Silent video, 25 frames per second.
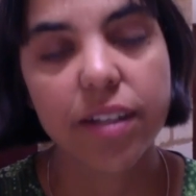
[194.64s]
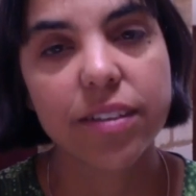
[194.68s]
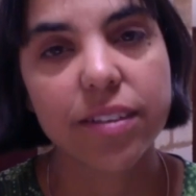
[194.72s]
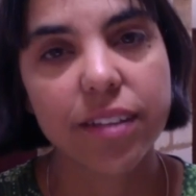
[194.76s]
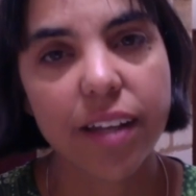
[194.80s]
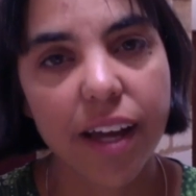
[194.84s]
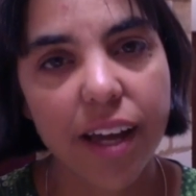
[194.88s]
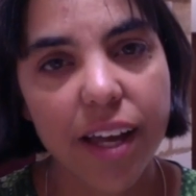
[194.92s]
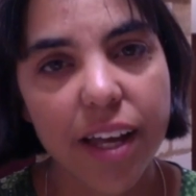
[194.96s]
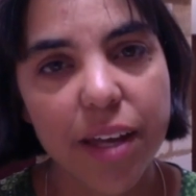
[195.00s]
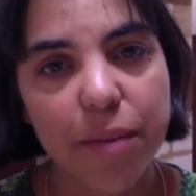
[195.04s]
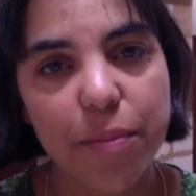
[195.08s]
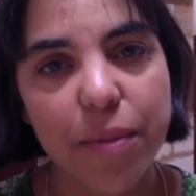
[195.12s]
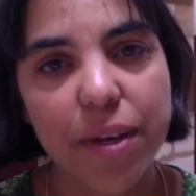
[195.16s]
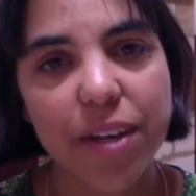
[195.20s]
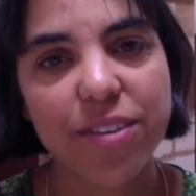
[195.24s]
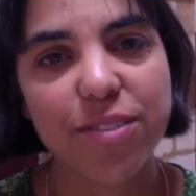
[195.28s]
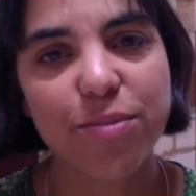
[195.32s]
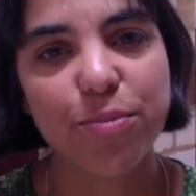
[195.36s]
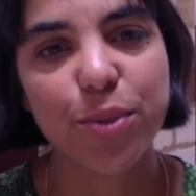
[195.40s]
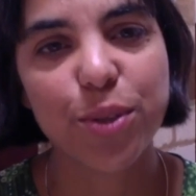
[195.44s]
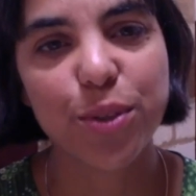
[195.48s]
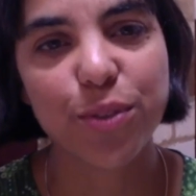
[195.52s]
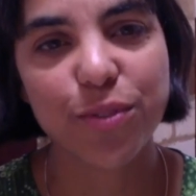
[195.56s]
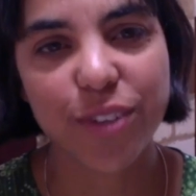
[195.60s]
Time has
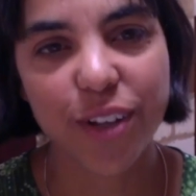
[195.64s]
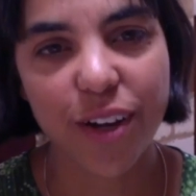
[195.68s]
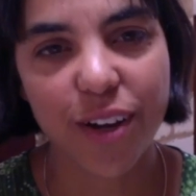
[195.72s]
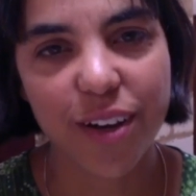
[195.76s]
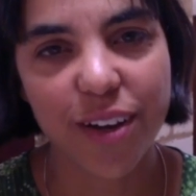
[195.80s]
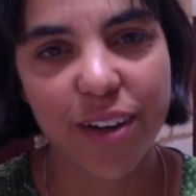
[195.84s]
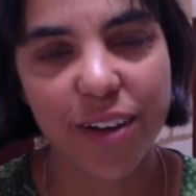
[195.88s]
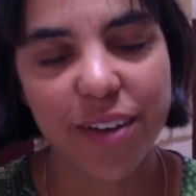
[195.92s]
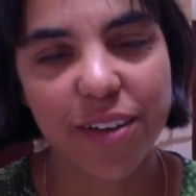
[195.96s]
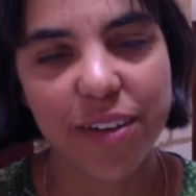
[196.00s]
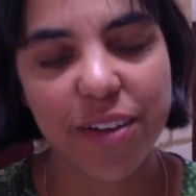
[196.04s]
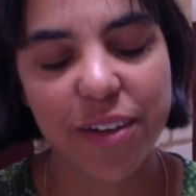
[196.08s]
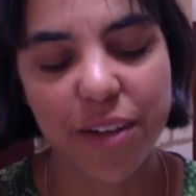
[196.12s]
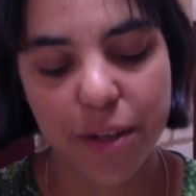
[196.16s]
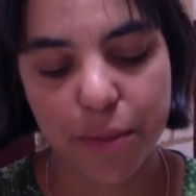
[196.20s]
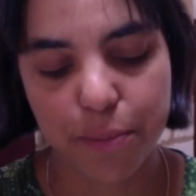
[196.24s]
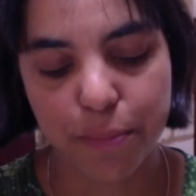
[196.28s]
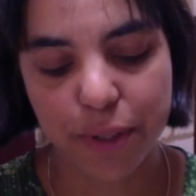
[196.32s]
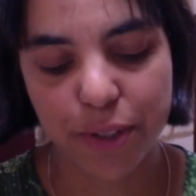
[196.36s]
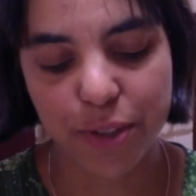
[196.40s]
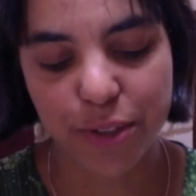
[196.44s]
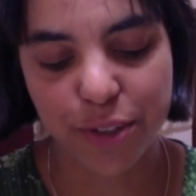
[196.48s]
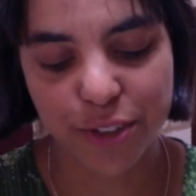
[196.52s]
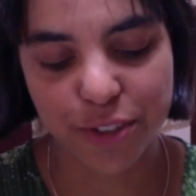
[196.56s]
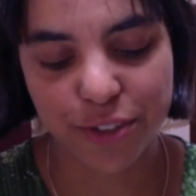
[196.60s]
moved on,
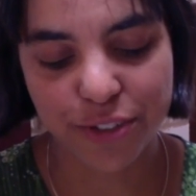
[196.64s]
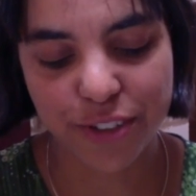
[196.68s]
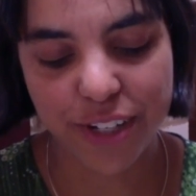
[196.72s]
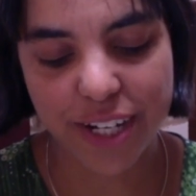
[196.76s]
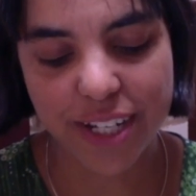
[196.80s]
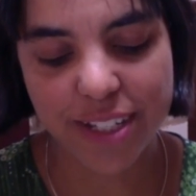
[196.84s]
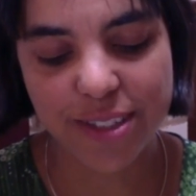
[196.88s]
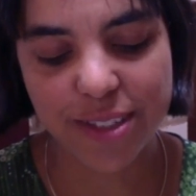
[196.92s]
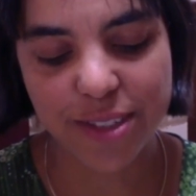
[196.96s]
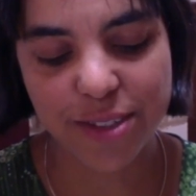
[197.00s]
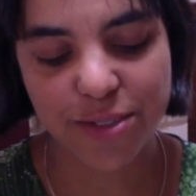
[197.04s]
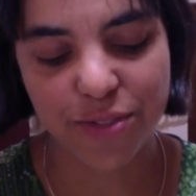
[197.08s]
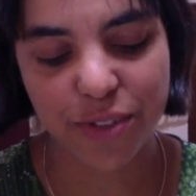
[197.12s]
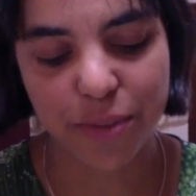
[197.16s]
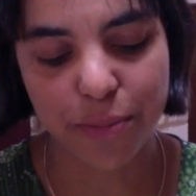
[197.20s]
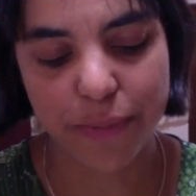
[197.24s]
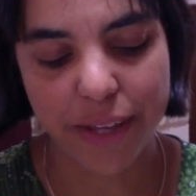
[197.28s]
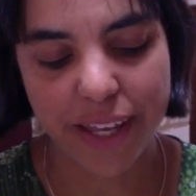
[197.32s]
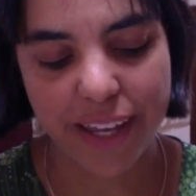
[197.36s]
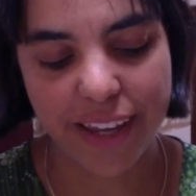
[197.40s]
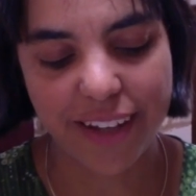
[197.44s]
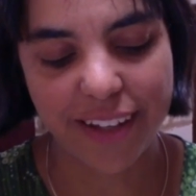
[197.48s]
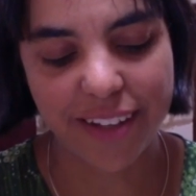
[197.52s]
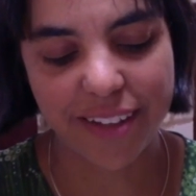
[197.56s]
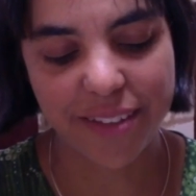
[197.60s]
but her traces
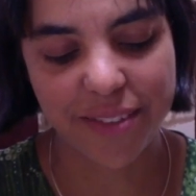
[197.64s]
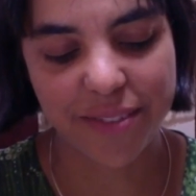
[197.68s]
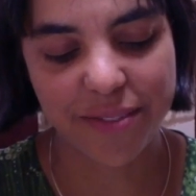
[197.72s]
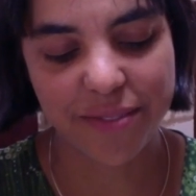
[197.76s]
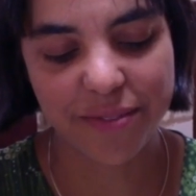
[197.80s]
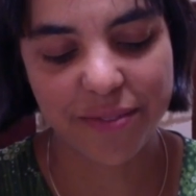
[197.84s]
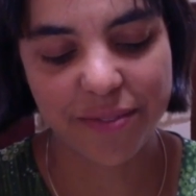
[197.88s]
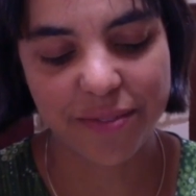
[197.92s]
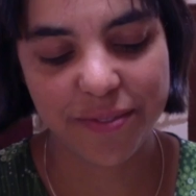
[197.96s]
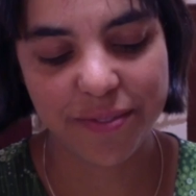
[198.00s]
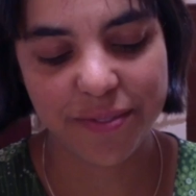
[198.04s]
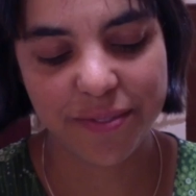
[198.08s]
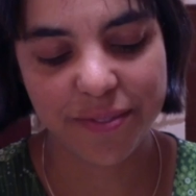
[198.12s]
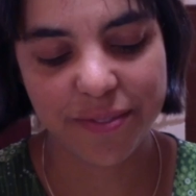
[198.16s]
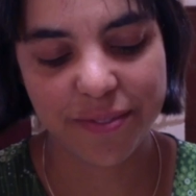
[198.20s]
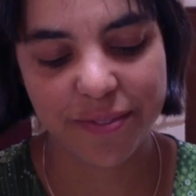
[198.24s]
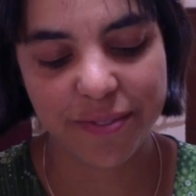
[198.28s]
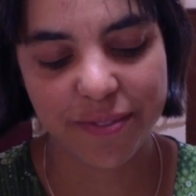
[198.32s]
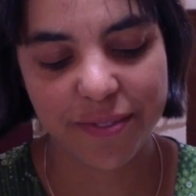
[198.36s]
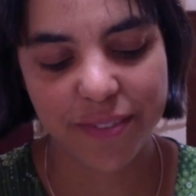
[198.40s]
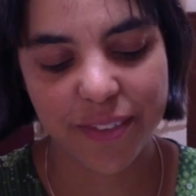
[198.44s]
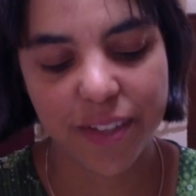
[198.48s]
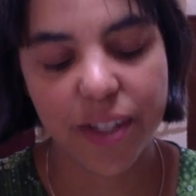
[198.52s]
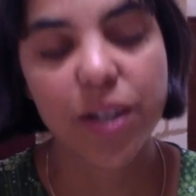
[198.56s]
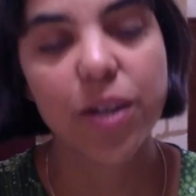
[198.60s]
remain.
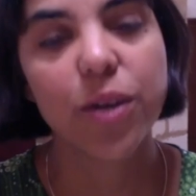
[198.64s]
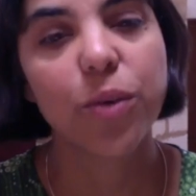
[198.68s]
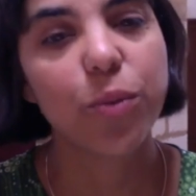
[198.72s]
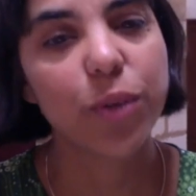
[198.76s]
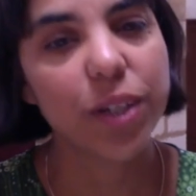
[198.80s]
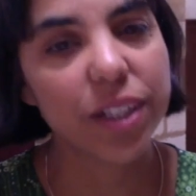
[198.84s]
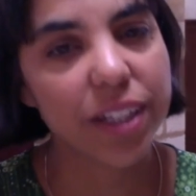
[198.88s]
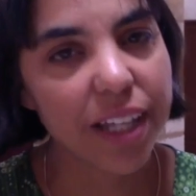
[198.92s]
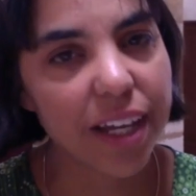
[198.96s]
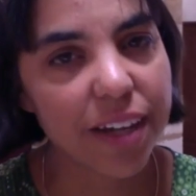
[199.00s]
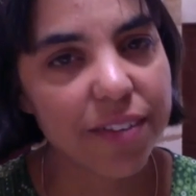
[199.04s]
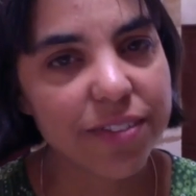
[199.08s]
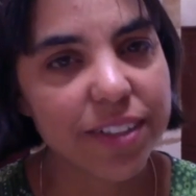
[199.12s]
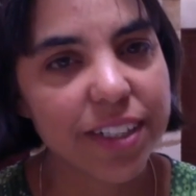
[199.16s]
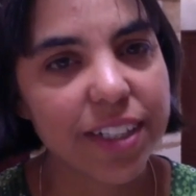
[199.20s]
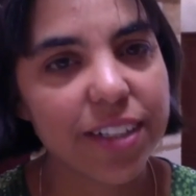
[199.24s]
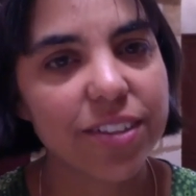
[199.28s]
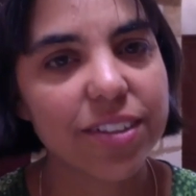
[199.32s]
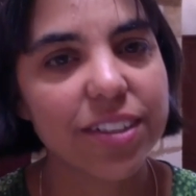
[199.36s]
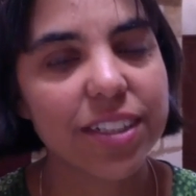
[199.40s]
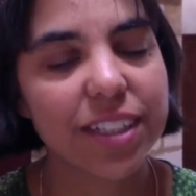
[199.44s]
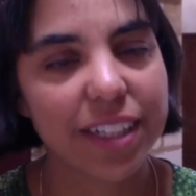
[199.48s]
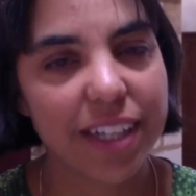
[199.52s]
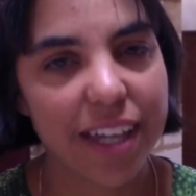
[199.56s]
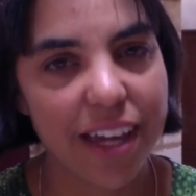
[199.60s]
We left here
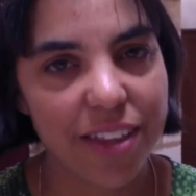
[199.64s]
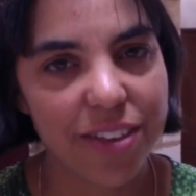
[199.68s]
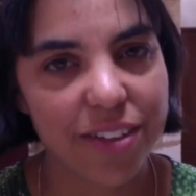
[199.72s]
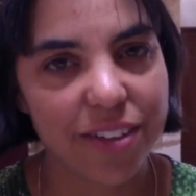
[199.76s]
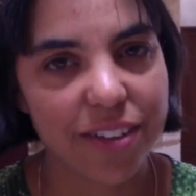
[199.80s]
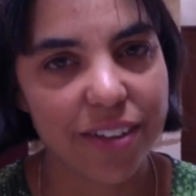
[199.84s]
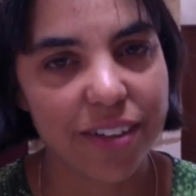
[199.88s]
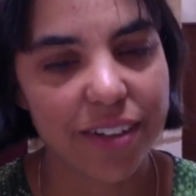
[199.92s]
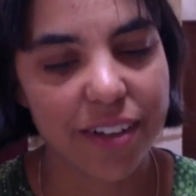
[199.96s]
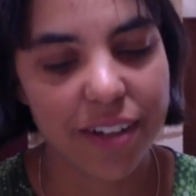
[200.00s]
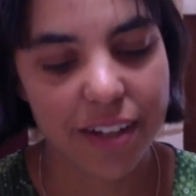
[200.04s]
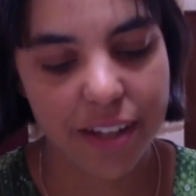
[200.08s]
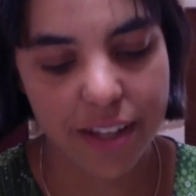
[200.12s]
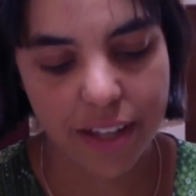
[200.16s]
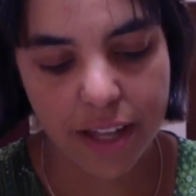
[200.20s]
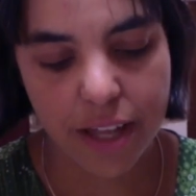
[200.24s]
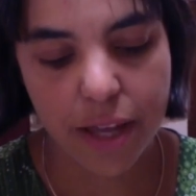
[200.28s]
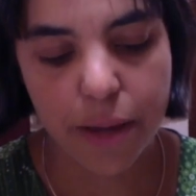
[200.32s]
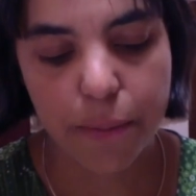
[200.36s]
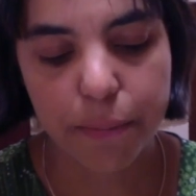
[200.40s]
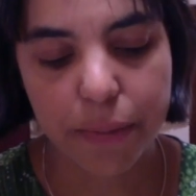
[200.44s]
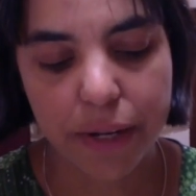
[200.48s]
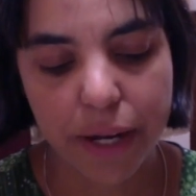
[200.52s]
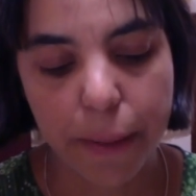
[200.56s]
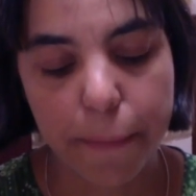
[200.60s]
together,
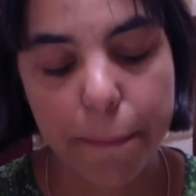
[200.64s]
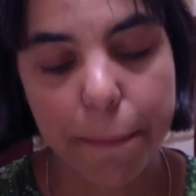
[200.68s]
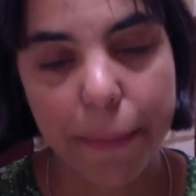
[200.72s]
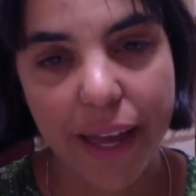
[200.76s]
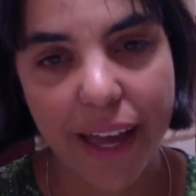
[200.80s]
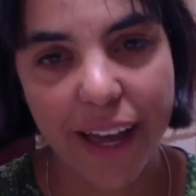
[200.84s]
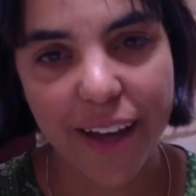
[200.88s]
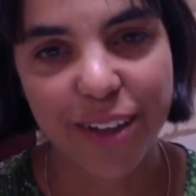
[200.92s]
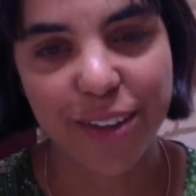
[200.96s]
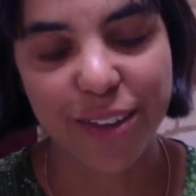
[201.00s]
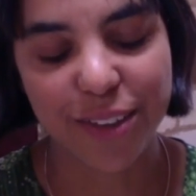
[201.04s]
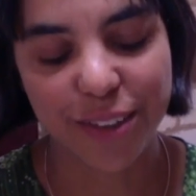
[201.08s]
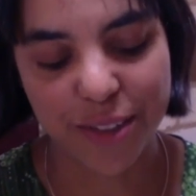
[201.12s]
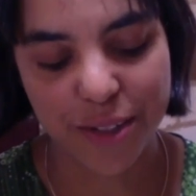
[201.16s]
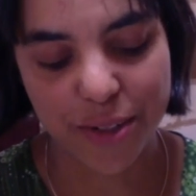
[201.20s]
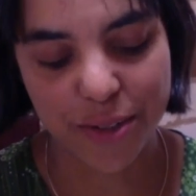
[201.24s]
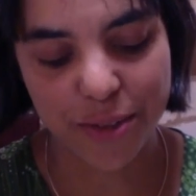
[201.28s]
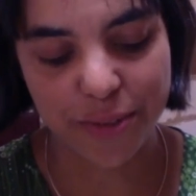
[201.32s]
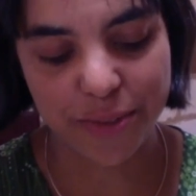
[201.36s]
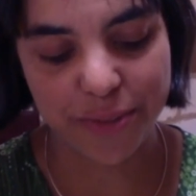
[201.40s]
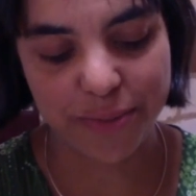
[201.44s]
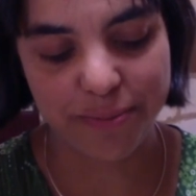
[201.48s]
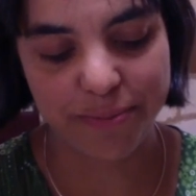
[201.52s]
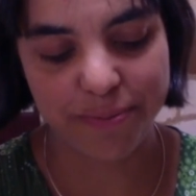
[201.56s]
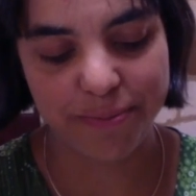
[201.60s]
but I'm back
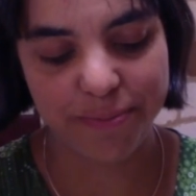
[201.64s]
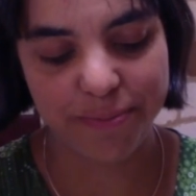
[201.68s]
alone.